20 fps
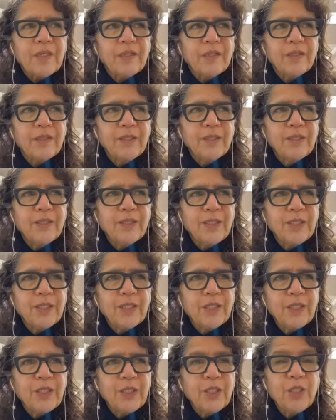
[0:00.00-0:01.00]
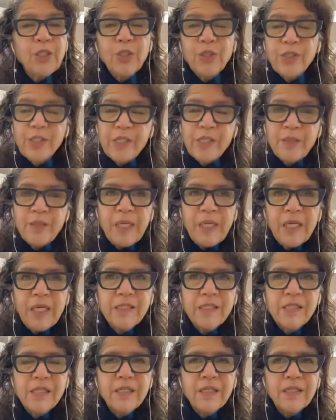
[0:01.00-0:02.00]
look to
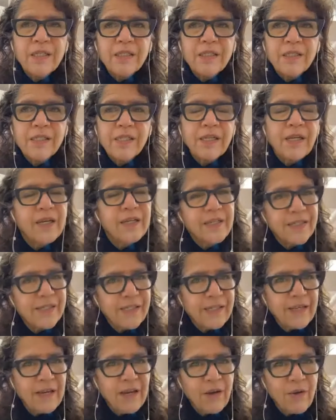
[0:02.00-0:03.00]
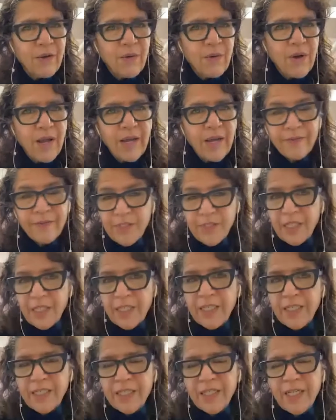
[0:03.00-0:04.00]
me to kind of see how I've
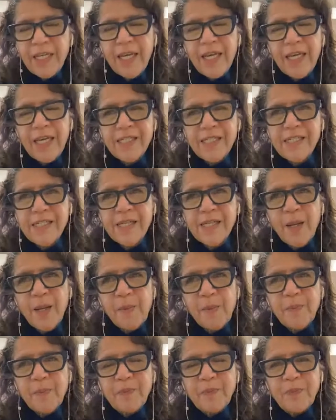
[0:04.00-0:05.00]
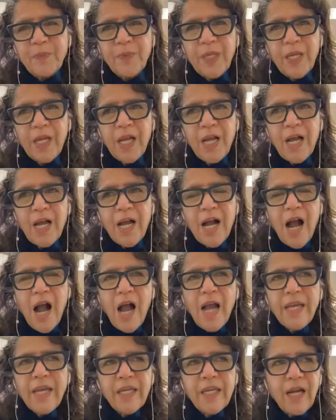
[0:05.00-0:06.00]
done it, and
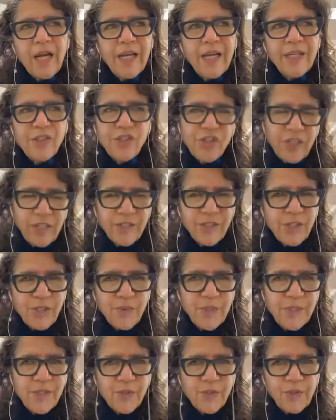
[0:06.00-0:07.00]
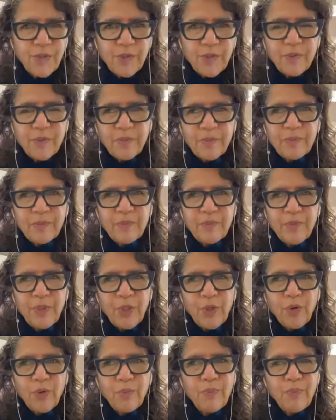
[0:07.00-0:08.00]
I share to a certain
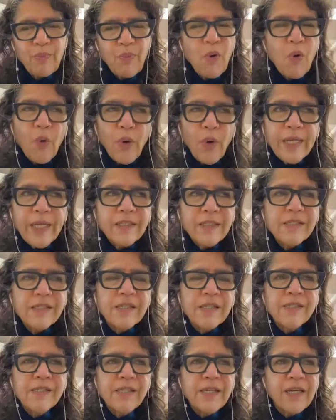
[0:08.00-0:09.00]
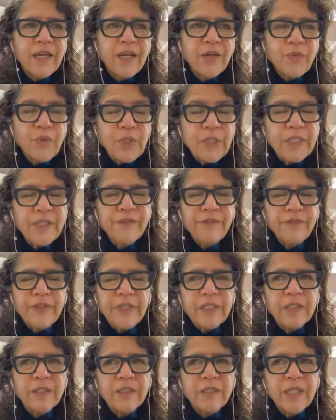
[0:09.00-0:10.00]
point, because I really
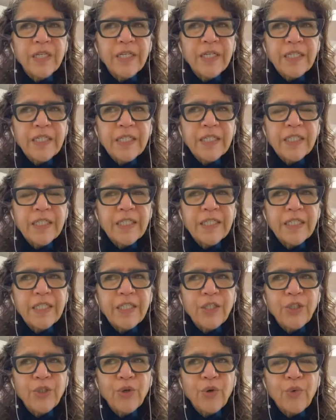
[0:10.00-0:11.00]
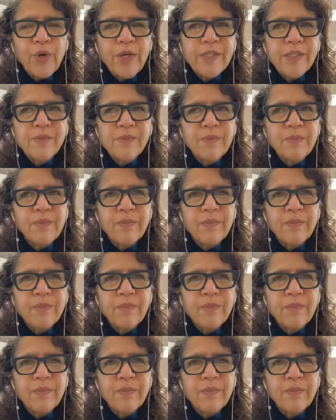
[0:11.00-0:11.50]
feel like as